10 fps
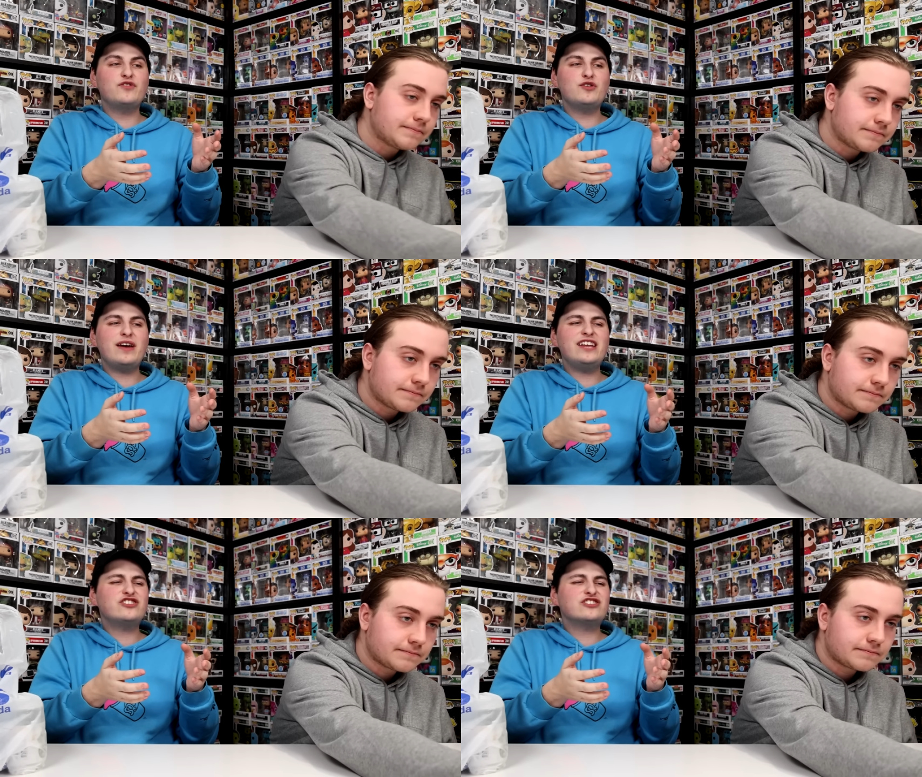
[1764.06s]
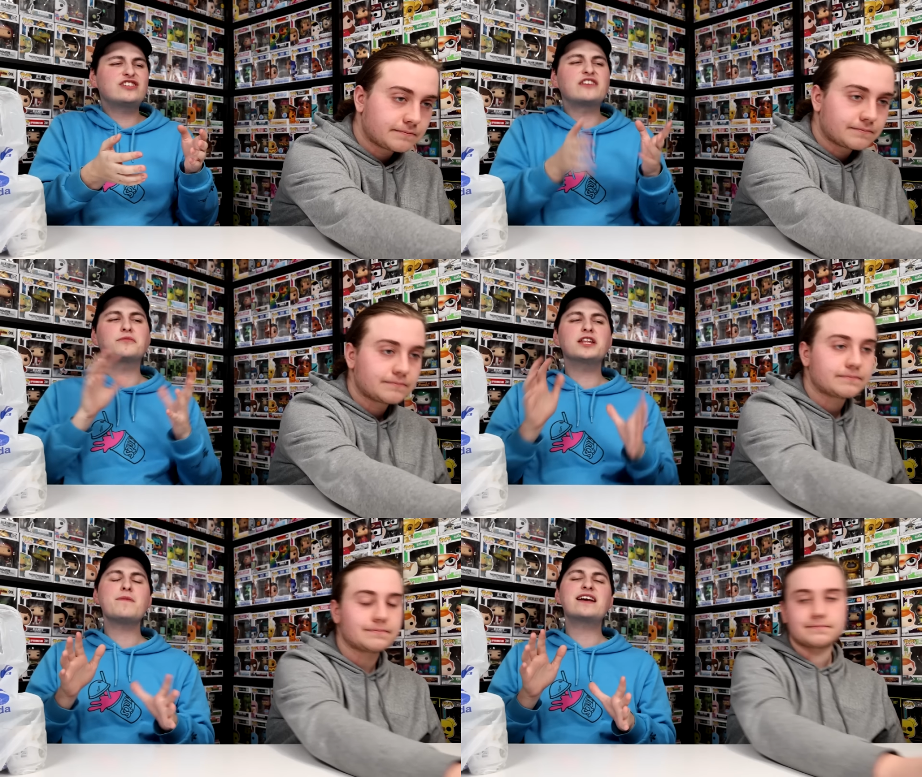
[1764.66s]
Speaker 1: of you, it just doesn't
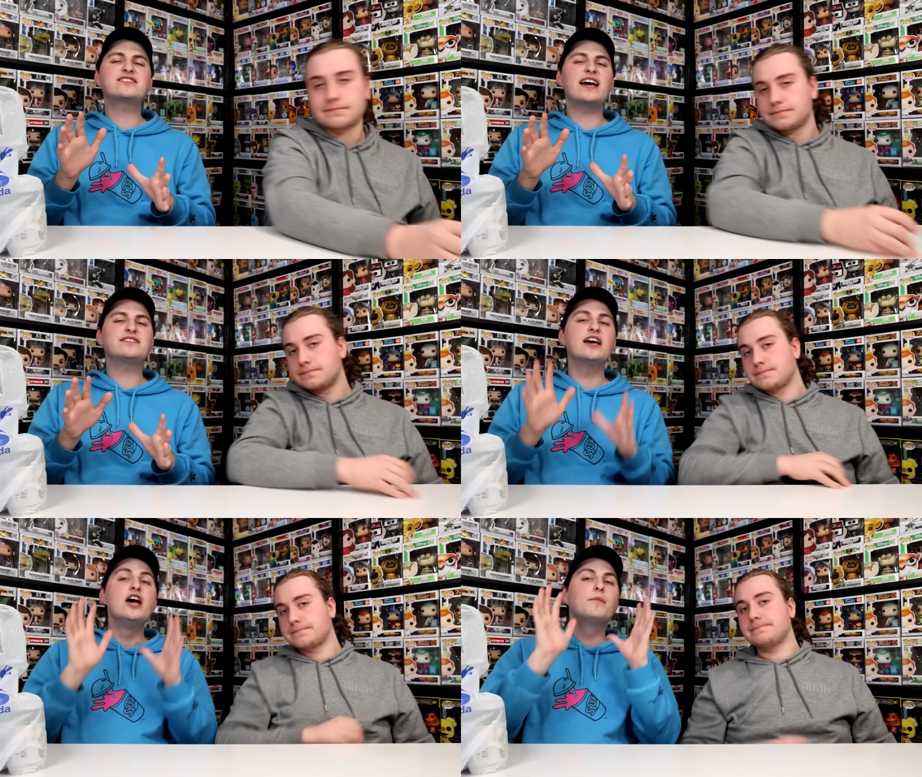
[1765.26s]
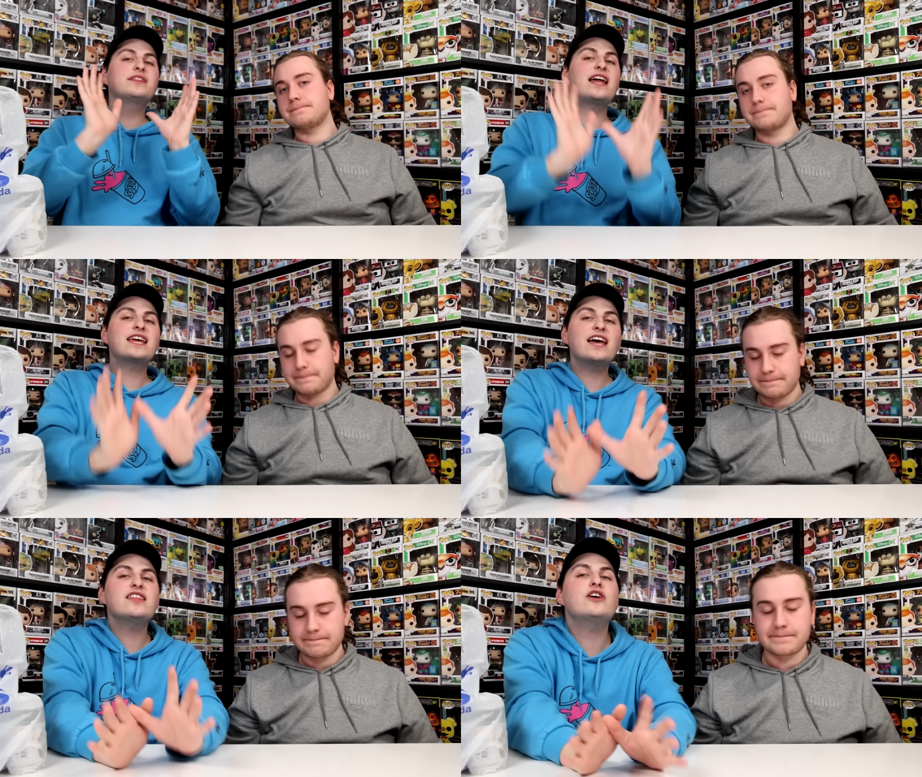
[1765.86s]
really make sense. But then
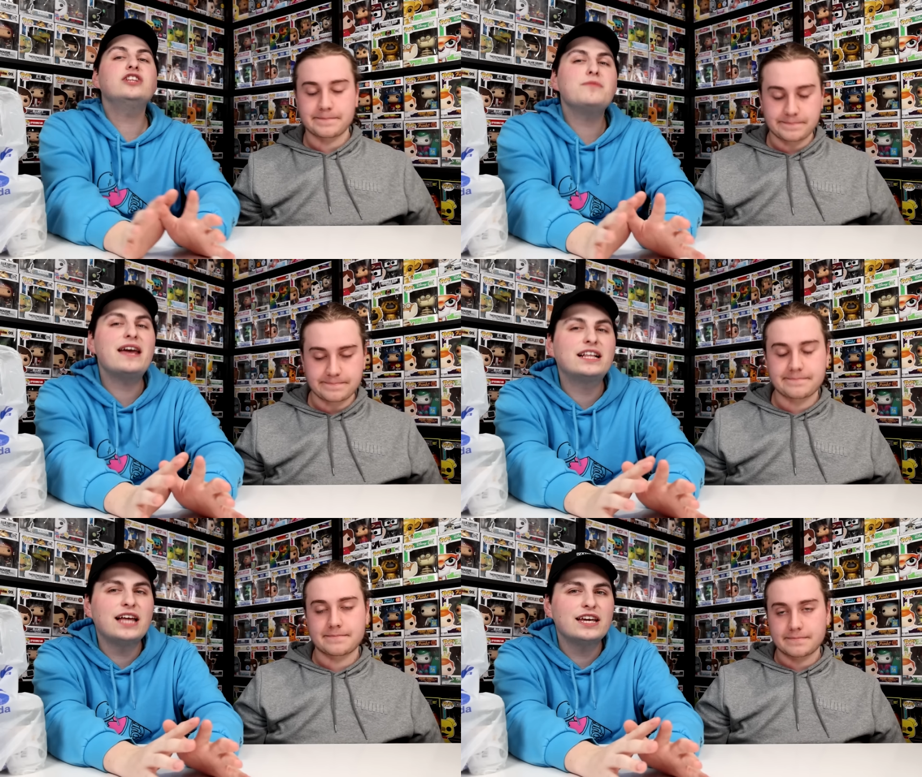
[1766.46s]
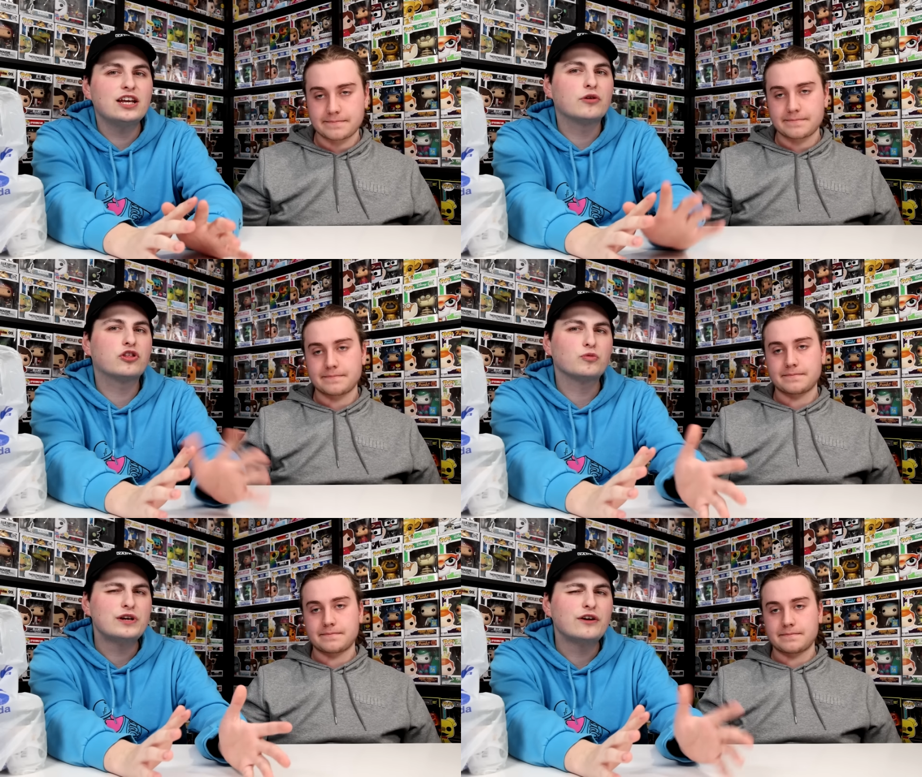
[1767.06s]
again, they only make like you know
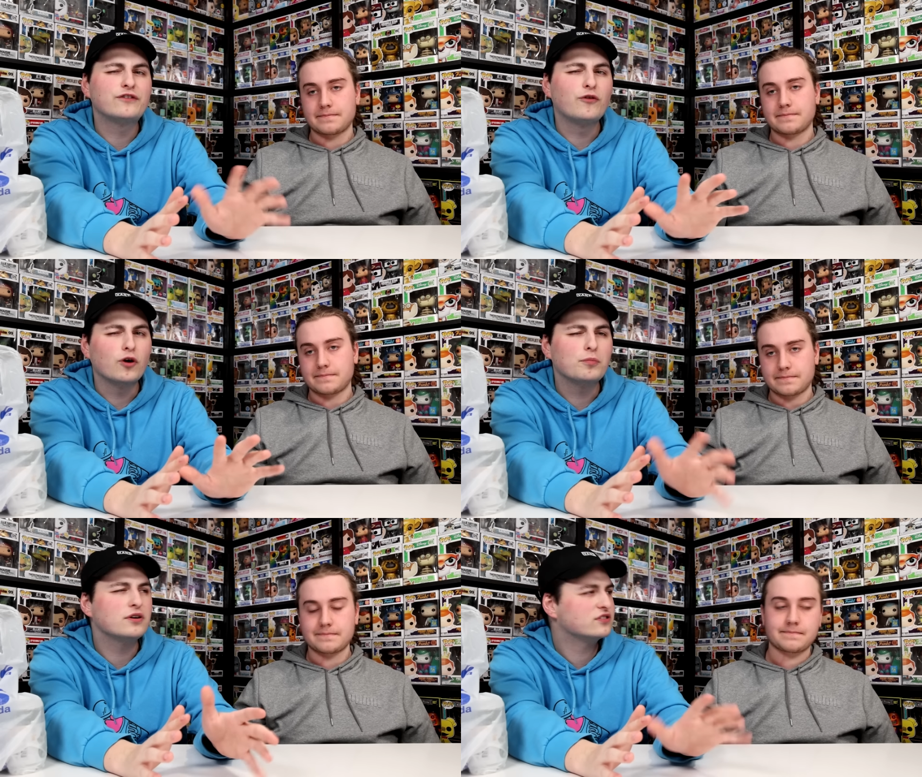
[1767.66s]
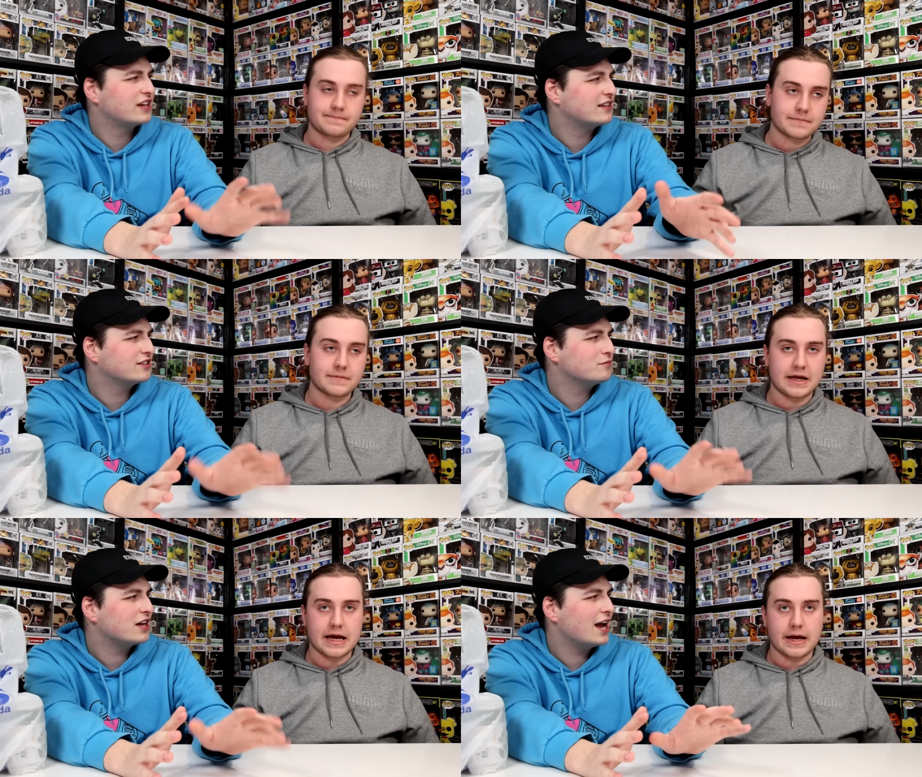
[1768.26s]
three or four per set
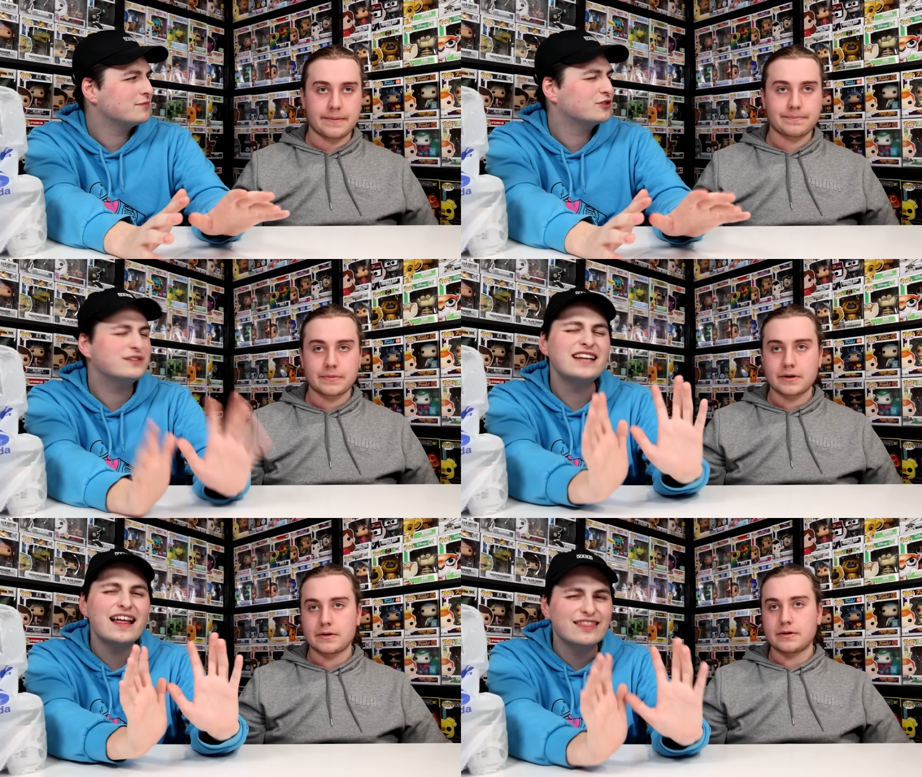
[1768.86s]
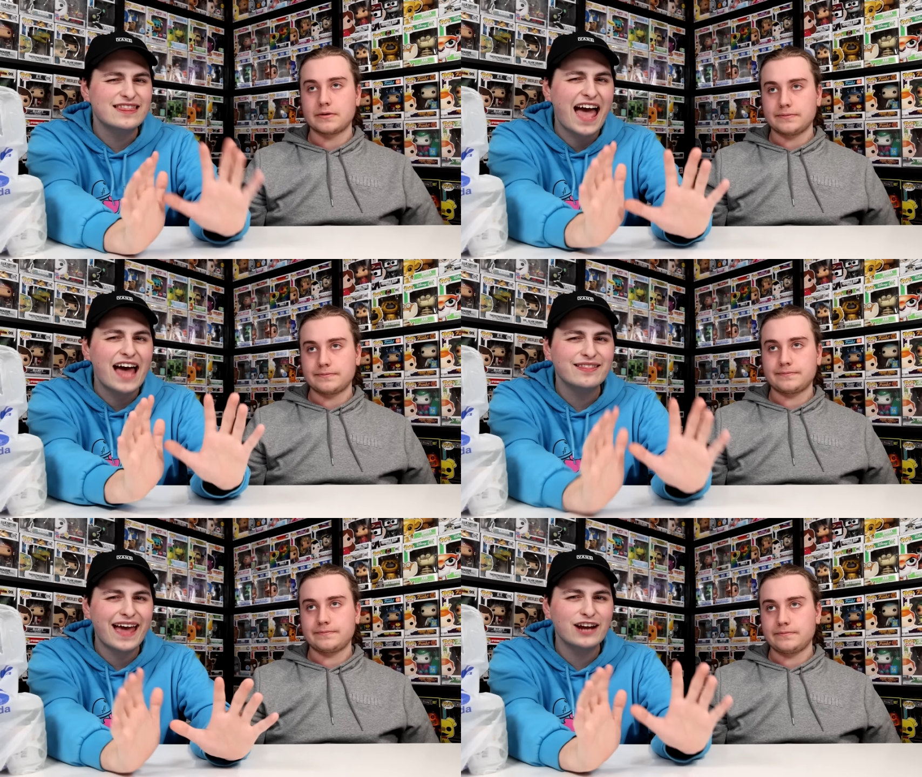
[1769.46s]
sometimes, yeah. so it's not
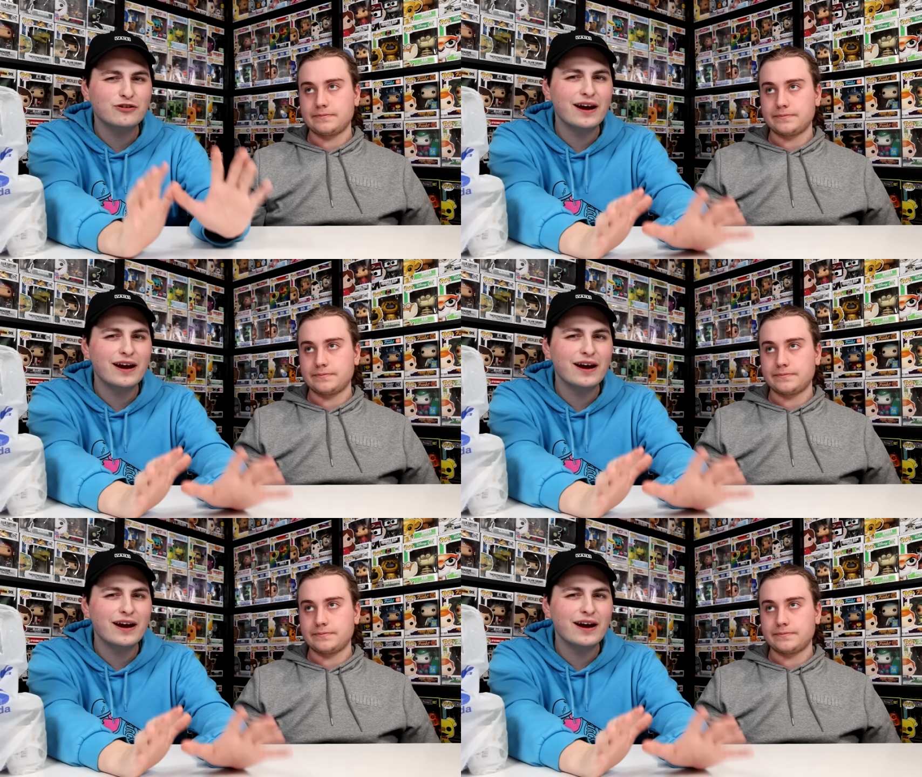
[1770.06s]
that that